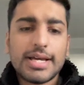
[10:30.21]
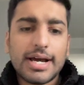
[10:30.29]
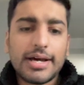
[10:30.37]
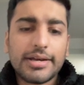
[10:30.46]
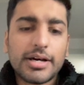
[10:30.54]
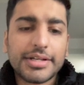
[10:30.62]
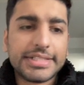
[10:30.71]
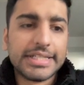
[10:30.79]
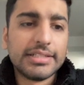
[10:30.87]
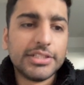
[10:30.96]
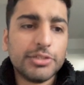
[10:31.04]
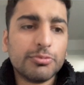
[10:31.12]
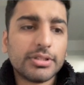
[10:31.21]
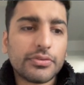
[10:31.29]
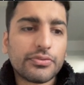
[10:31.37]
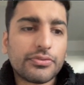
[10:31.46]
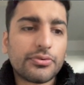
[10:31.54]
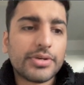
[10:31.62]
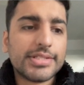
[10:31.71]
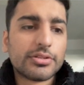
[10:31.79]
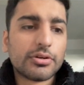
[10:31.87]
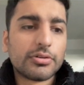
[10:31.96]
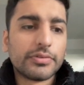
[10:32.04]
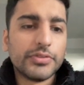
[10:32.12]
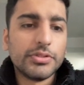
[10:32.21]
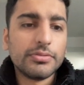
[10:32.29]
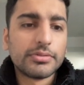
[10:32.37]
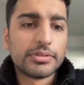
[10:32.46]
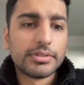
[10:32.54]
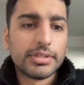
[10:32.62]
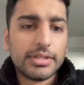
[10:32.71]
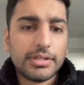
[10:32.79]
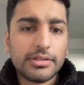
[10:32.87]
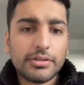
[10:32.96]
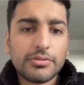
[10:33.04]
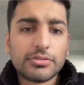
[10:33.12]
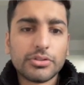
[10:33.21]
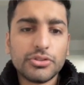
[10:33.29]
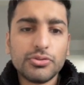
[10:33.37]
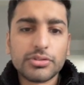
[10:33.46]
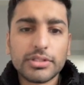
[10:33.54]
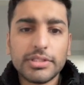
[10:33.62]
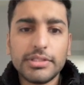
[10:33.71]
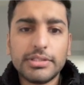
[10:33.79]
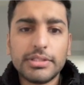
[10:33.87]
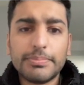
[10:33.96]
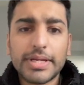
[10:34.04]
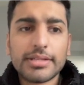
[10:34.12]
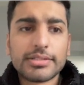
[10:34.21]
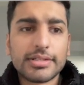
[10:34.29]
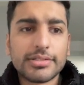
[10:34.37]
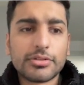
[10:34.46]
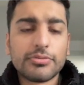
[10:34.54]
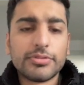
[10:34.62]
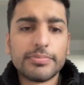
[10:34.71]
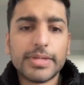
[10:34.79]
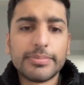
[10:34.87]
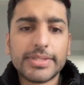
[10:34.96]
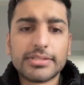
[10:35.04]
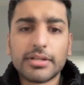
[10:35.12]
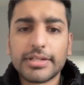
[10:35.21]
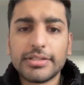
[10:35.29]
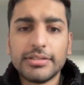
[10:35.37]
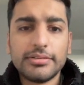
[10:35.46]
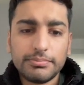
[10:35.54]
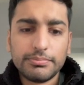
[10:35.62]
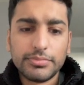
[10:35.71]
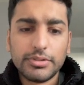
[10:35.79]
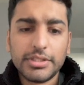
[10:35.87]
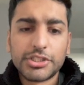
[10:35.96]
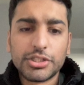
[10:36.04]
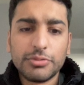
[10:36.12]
and ideally you want the 3-star reviews. Those are usually the best, and it's going to make me sign in. But literally